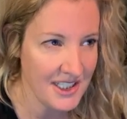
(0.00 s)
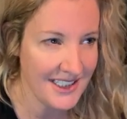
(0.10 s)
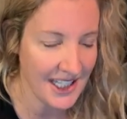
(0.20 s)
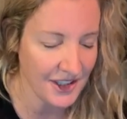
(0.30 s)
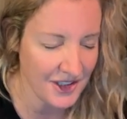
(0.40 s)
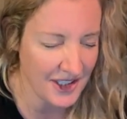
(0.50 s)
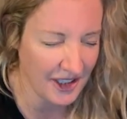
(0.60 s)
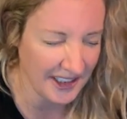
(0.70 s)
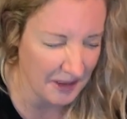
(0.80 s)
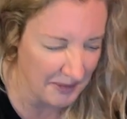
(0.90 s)
settles their
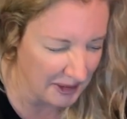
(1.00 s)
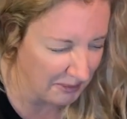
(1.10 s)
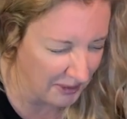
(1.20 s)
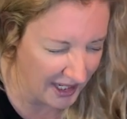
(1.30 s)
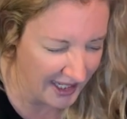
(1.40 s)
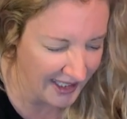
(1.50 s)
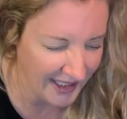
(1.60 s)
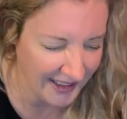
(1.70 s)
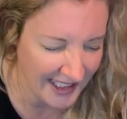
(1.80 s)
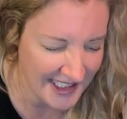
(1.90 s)
limbic brain
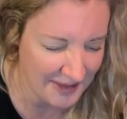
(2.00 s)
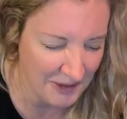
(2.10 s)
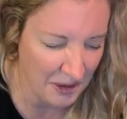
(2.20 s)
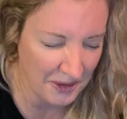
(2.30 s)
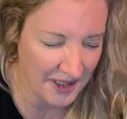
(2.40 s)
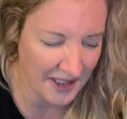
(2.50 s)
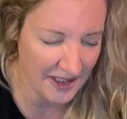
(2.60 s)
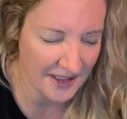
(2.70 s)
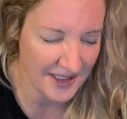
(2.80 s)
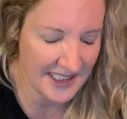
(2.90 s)
and lets them know that
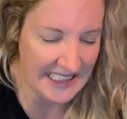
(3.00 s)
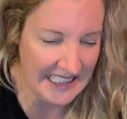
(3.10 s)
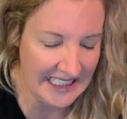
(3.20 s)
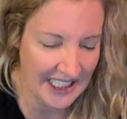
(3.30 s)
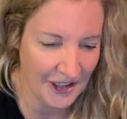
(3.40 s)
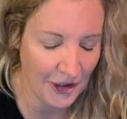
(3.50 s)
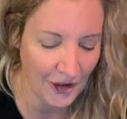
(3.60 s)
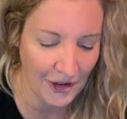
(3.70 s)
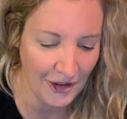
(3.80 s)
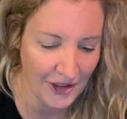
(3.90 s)
they're seen and
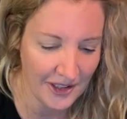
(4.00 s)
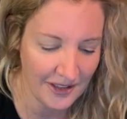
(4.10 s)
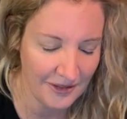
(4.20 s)
heard,